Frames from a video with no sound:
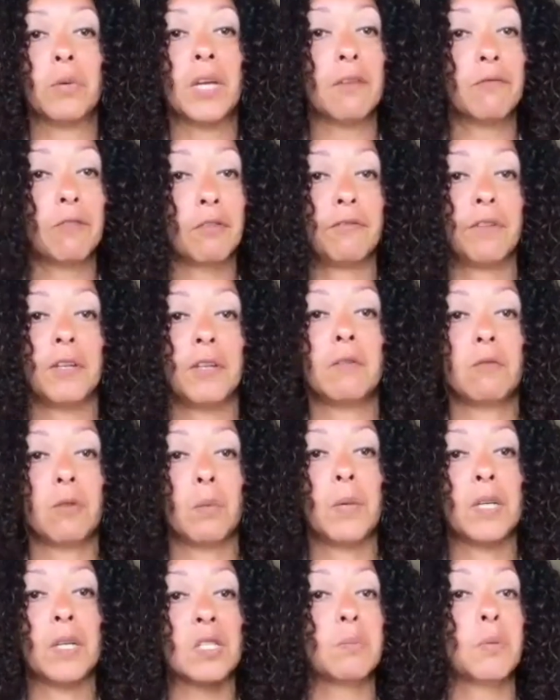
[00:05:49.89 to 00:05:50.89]
we have a very
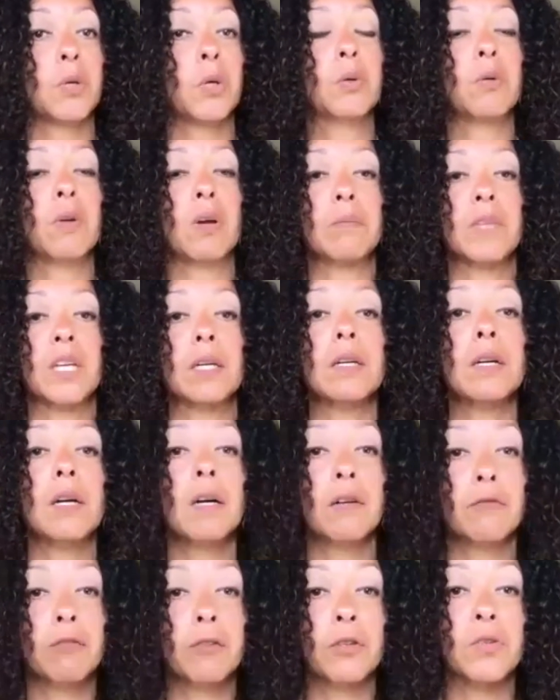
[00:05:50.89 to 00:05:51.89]
robust program that
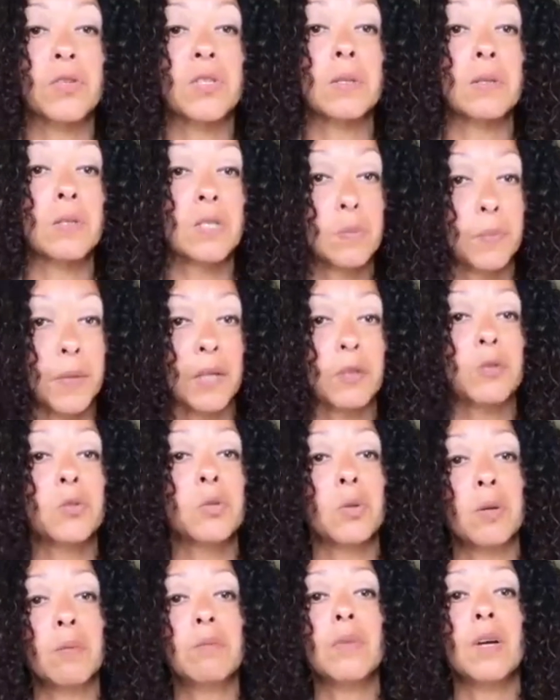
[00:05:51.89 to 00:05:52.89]
covers the
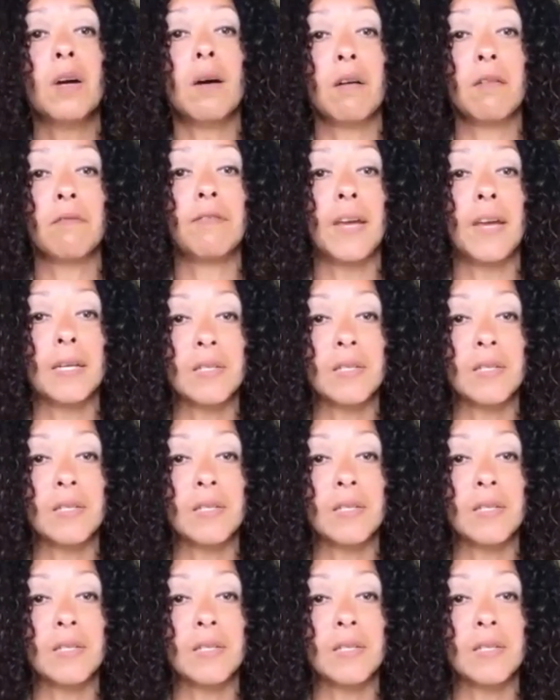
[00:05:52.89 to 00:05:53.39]
spectrum of